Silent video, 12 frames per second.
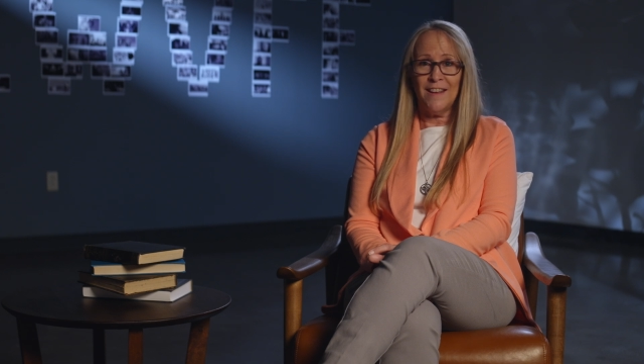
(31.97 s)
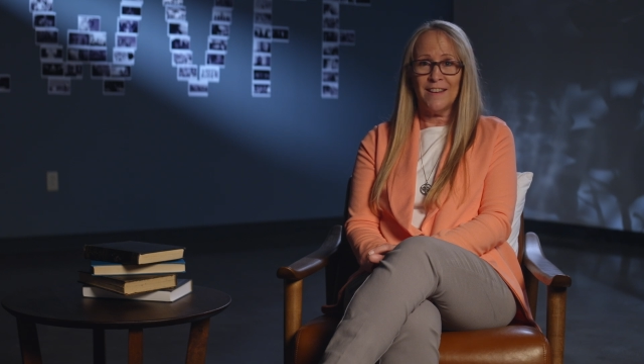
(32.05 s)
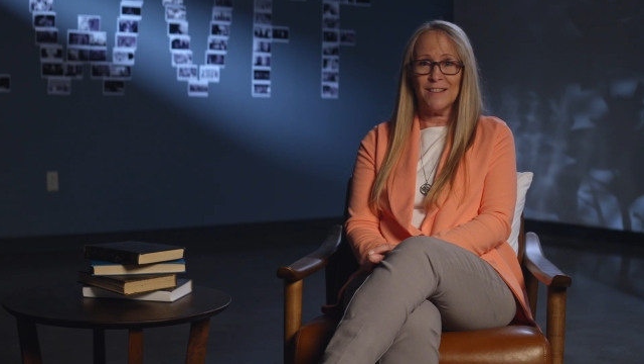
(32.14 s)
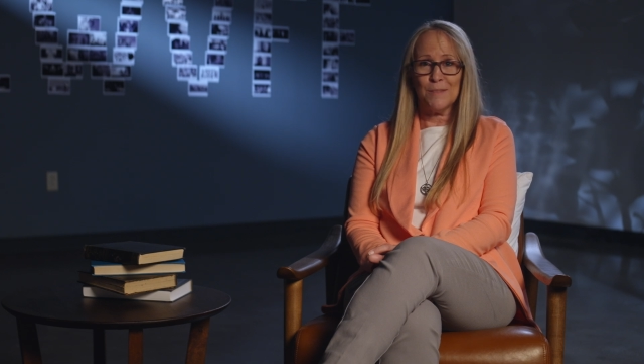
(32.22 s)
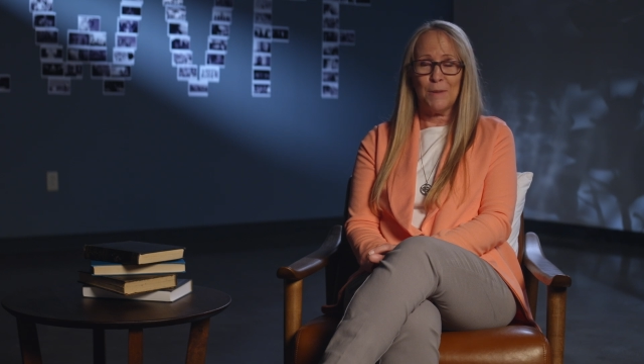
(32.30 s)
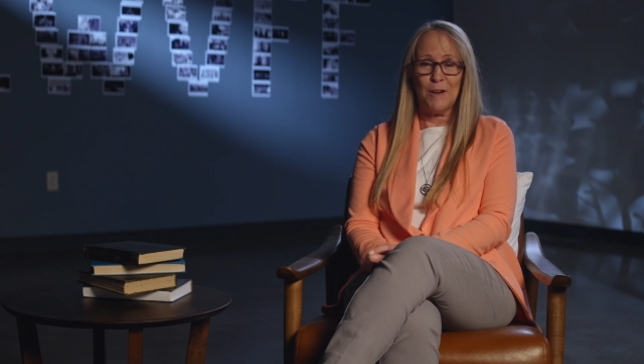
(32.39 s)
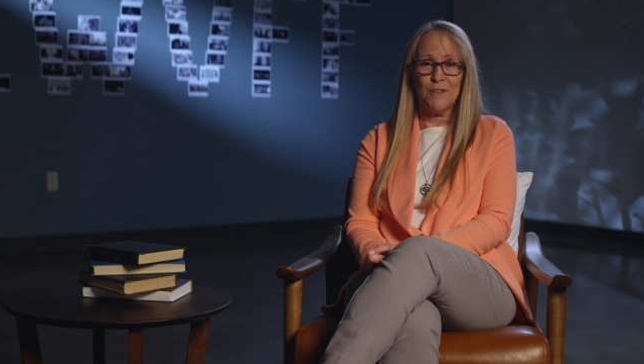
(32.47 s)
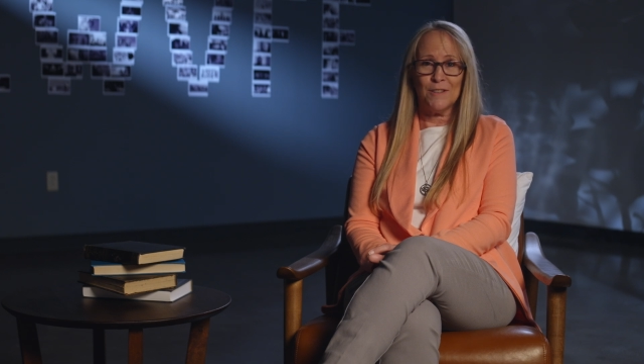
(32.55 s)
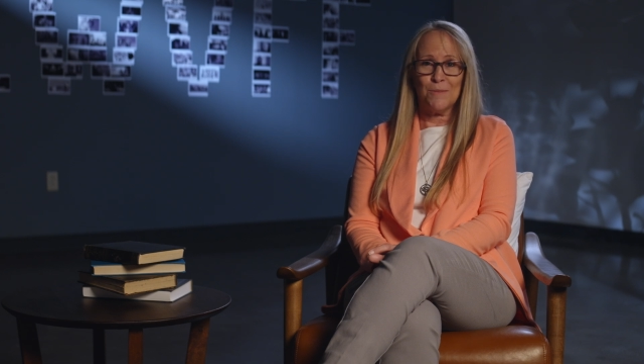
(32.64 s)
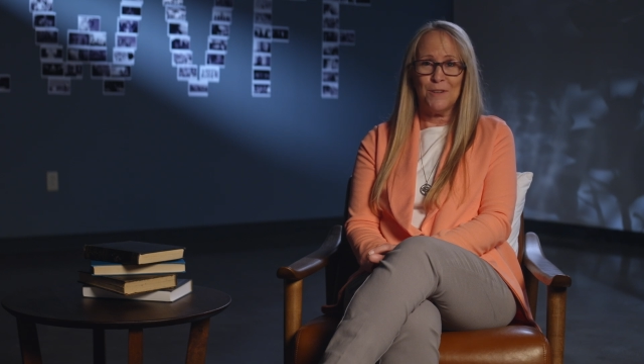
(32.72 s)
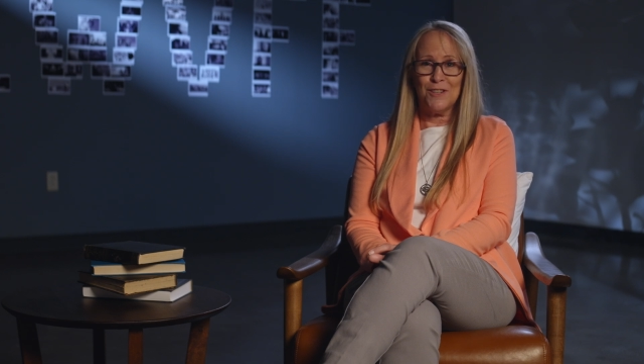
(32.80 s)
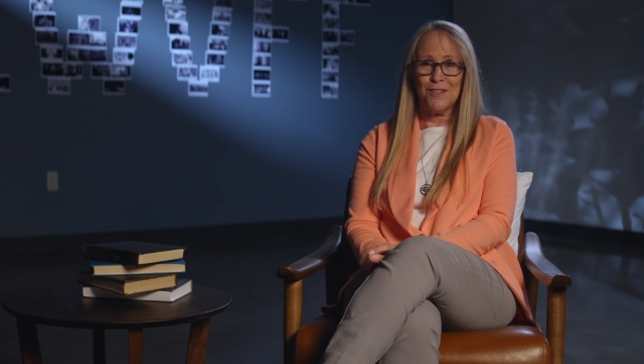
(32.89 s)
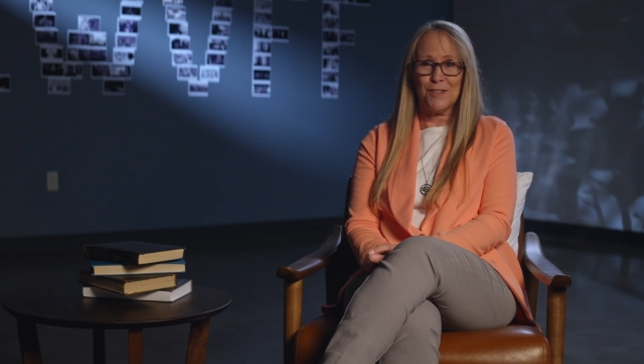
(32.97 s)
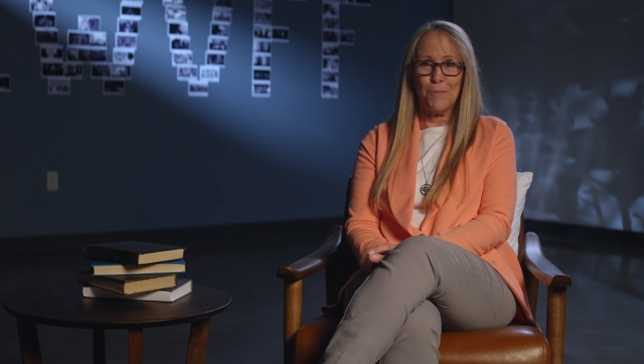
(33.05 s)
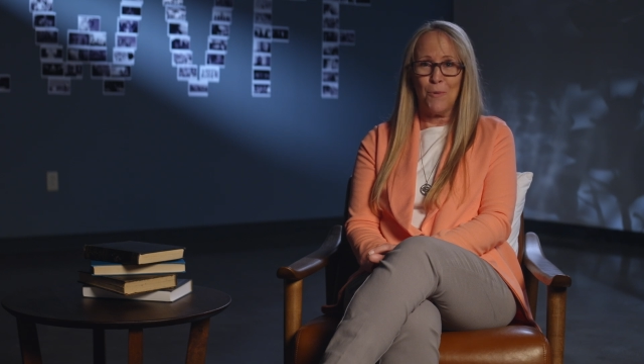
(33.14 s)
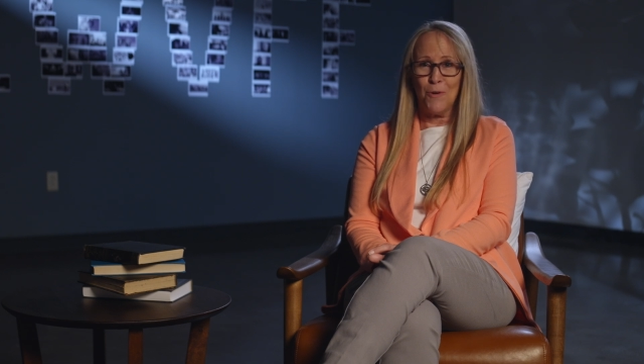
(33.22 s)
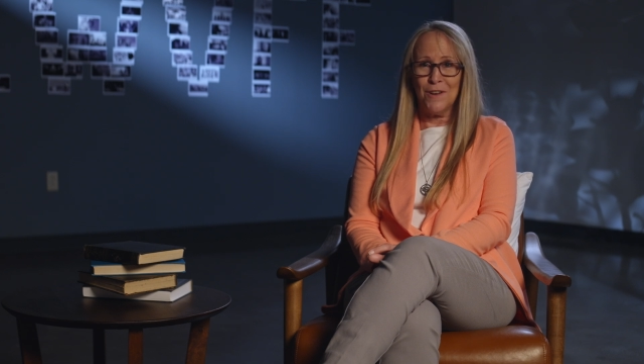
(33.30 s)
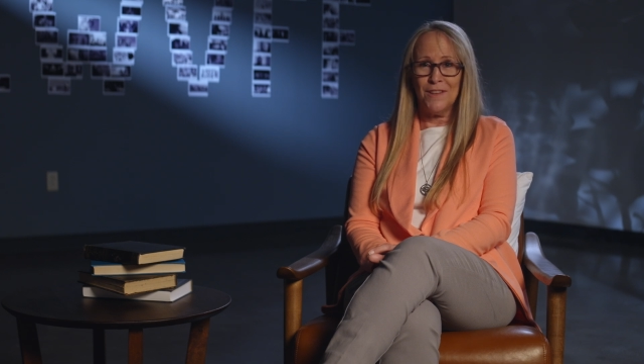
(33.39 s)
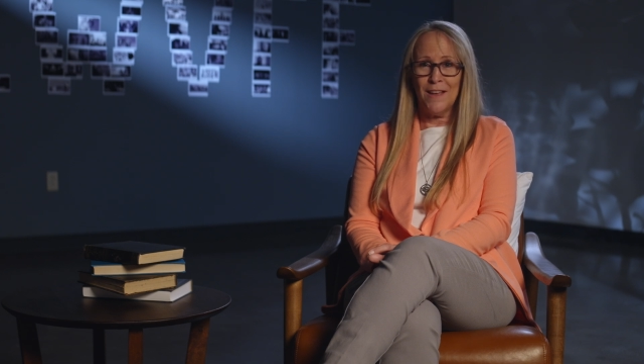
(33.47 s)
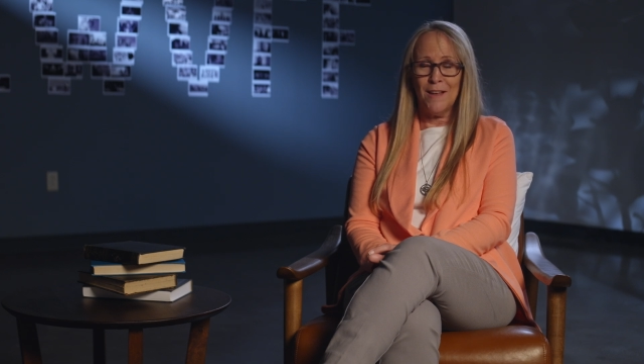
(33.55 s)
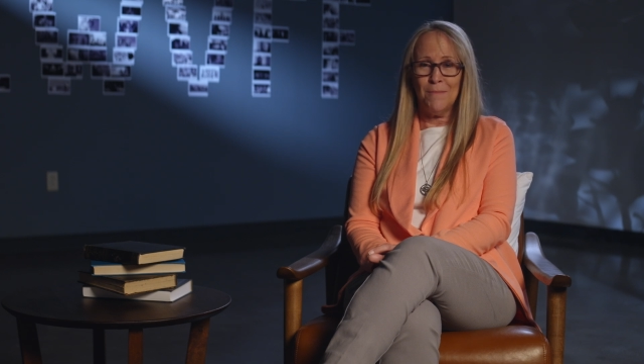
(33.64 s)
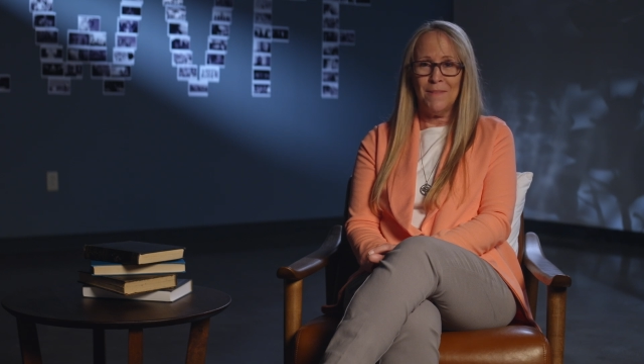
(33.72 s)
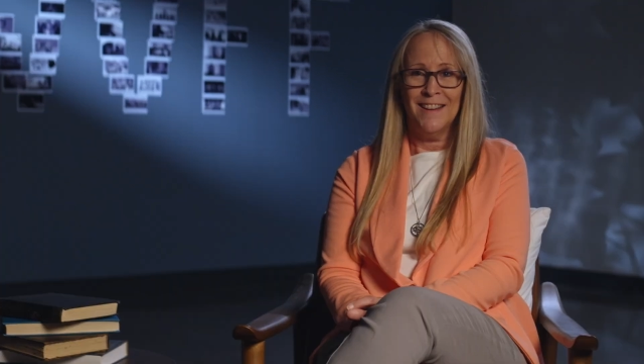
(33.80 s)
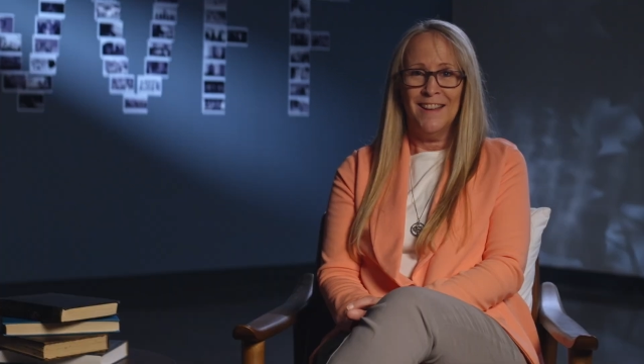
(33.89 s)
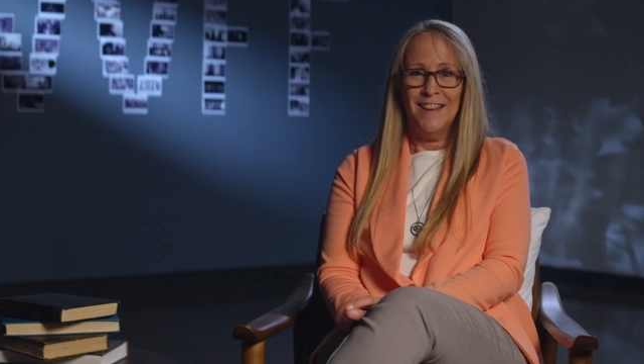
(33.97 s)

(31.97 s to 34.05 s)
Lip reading: and as parents, we just supported them.